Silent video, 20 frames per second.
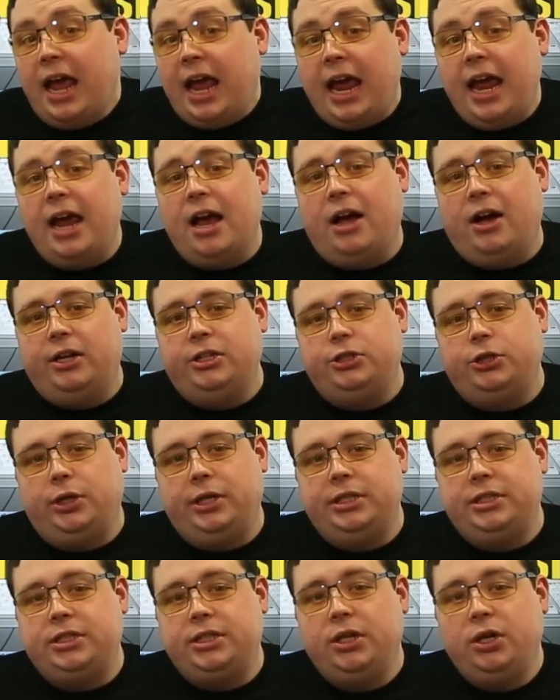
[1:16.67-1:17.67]

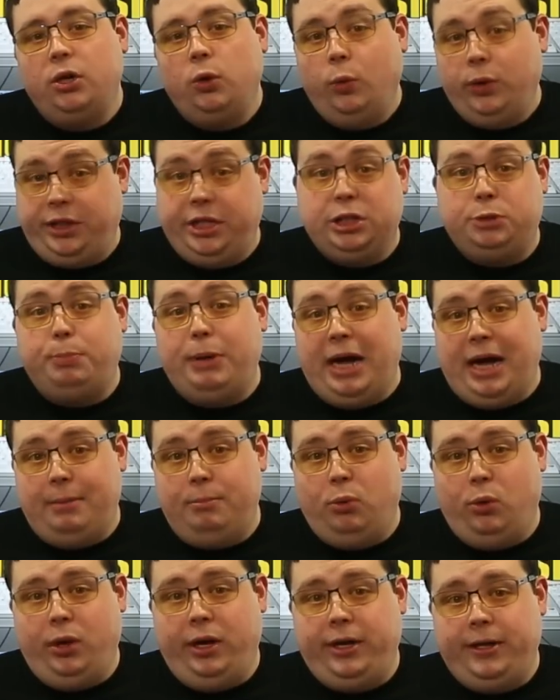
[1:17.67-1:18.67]
800s with this bad
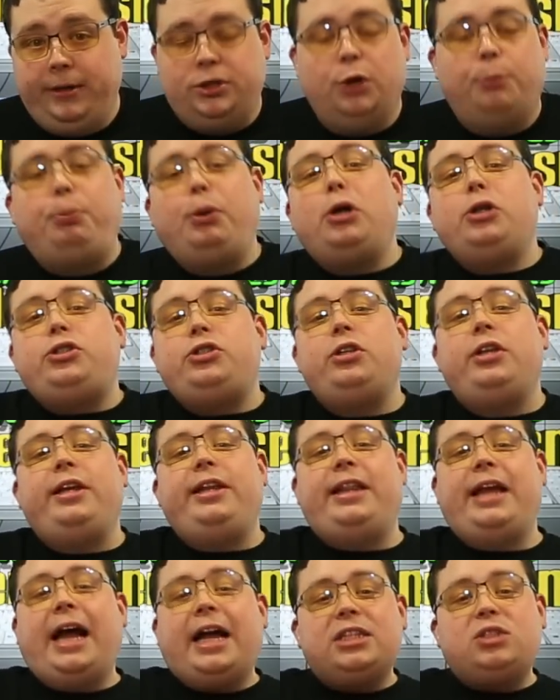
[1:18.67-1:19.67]
boy. So personally,
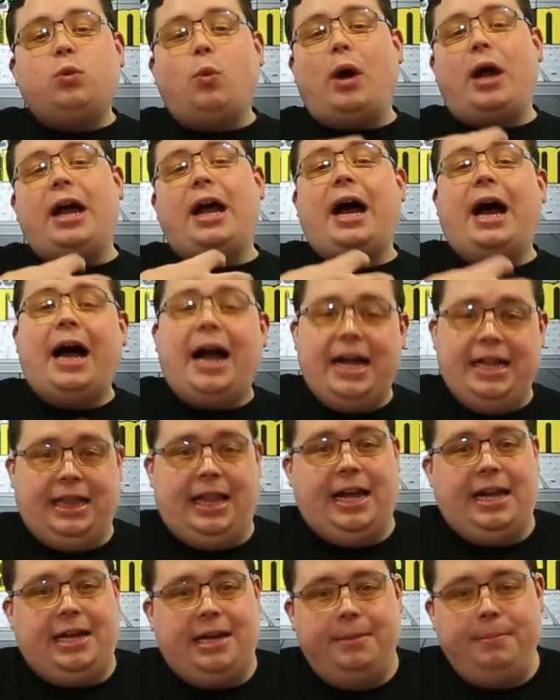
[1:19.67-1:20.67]
that's why I
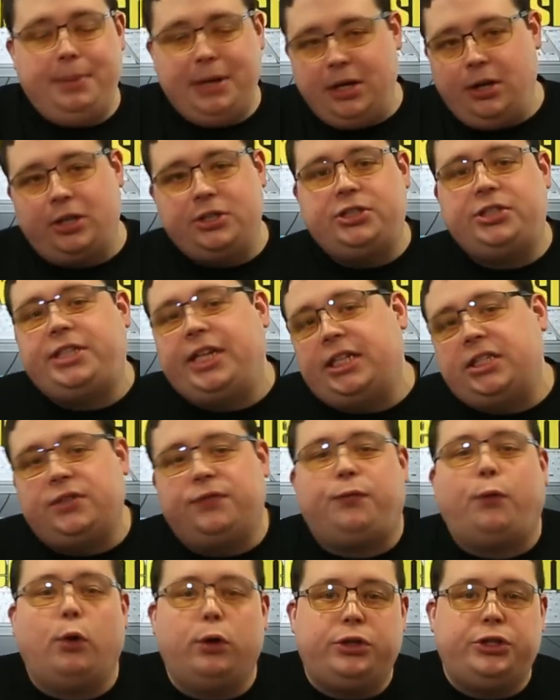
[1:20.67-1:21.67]
like it, but it also takes a
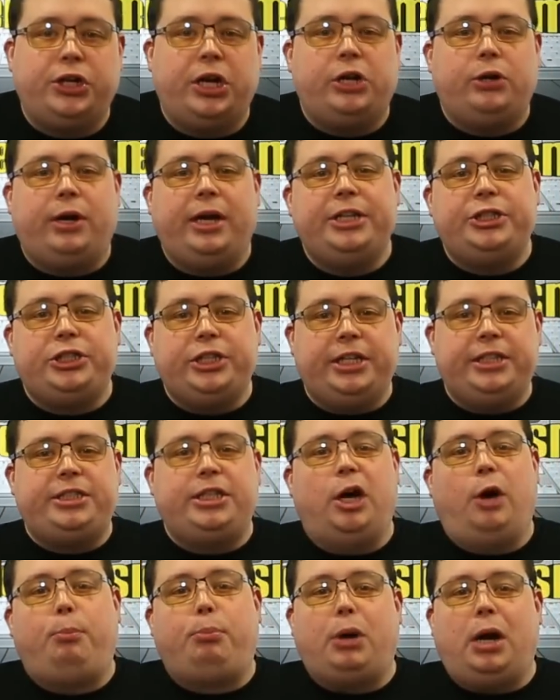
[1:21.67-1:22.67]
fourth generation
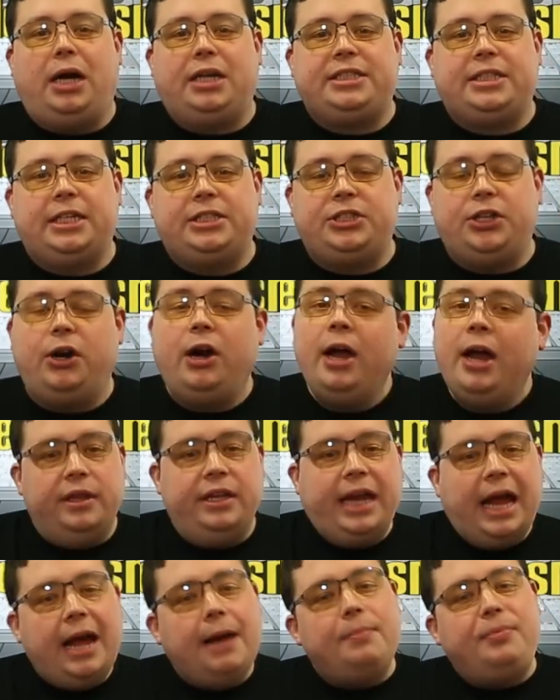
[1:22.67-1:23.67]
Intel processor.
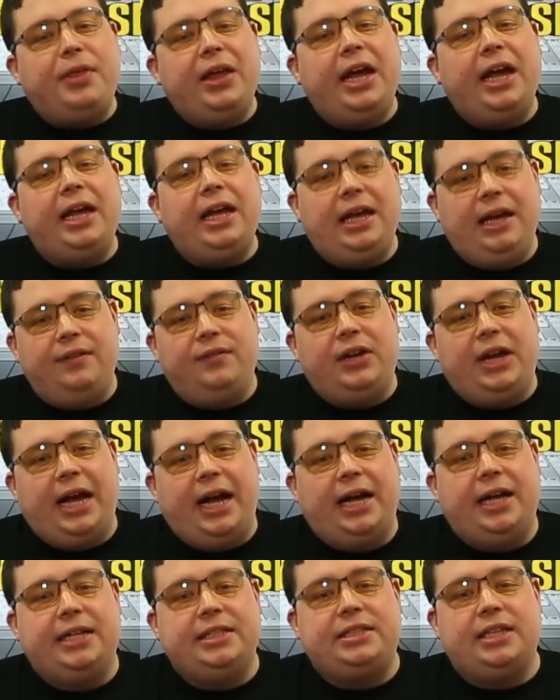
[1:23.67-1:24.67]
The damn thing even
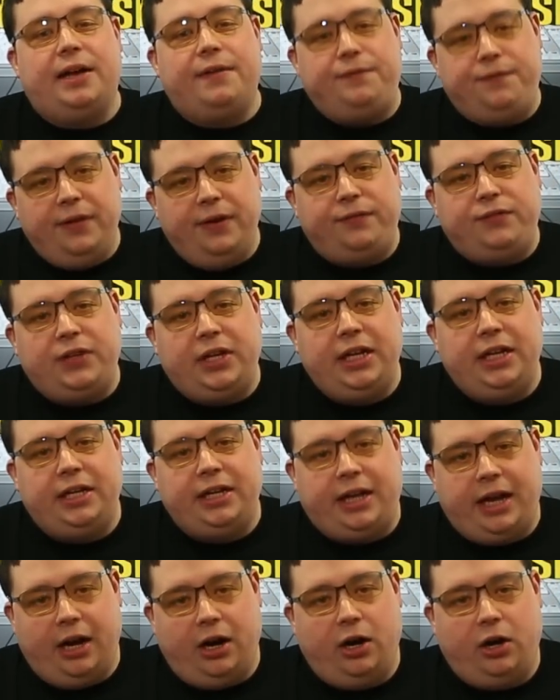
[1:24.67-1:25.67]
has a
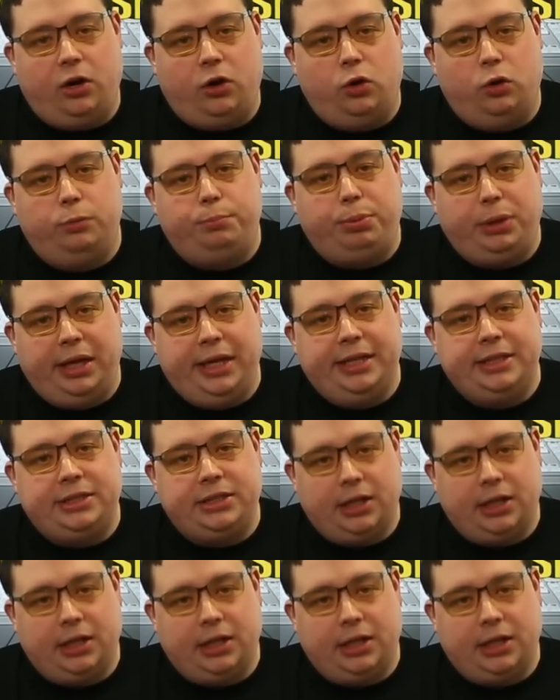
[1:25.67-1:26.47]
15 karat gold plated